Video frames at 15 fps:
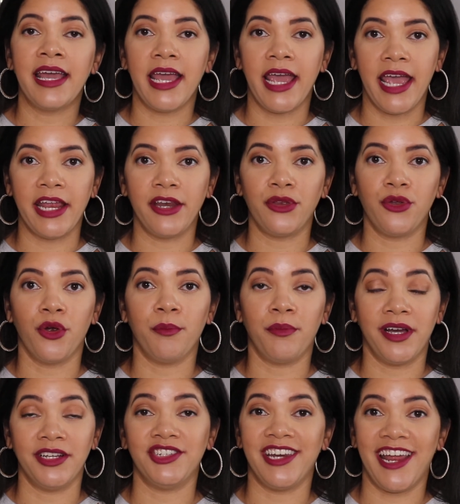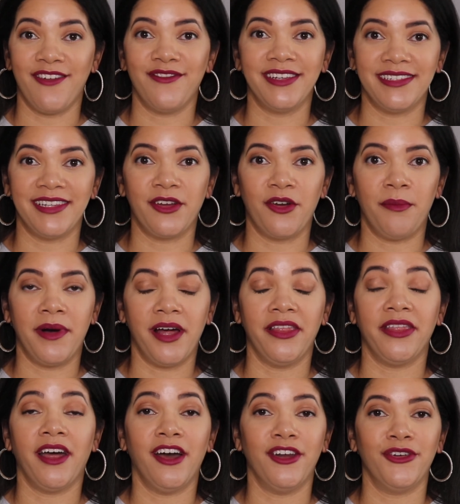in your budget every single
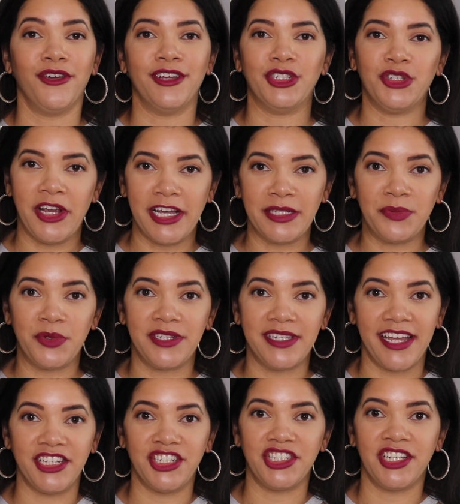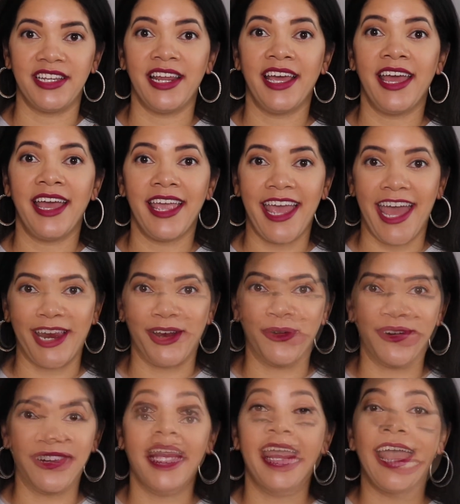month under the transportation
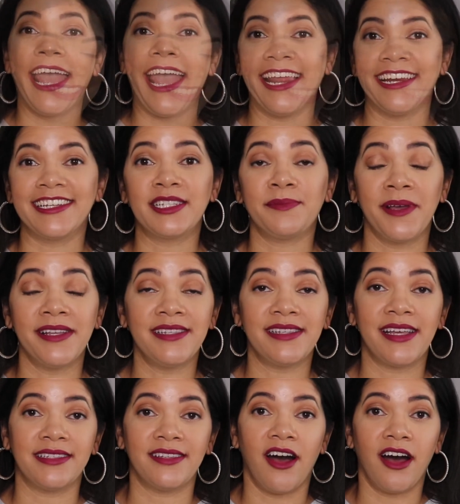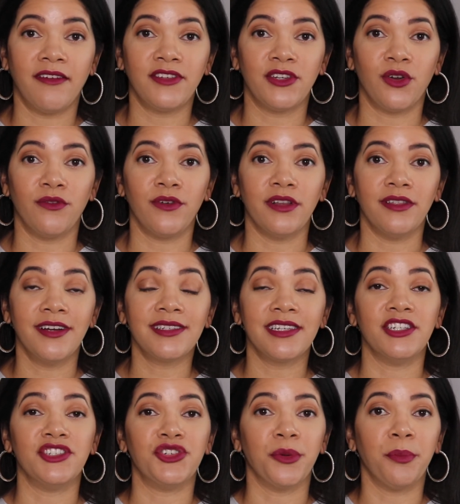category. An expense that's often overlooked
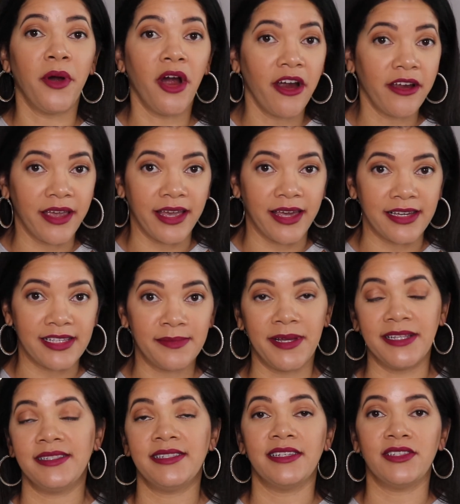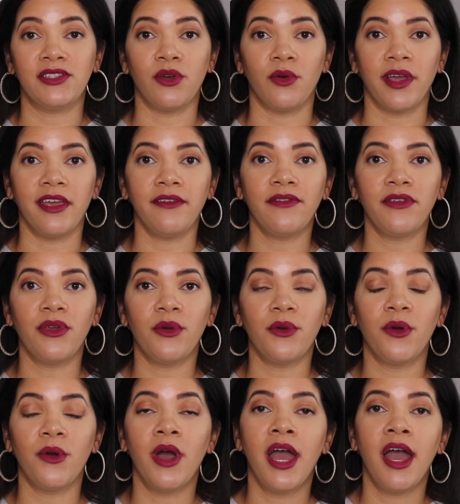is your parking expenses. So if
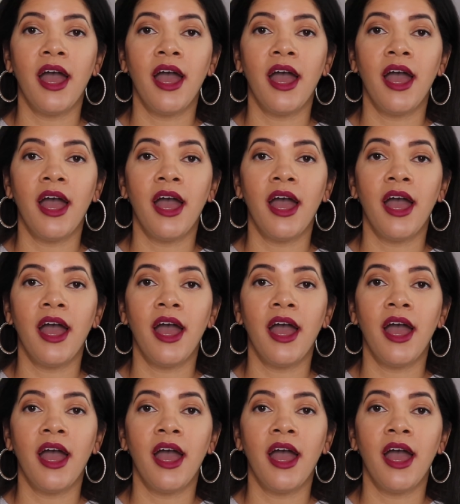you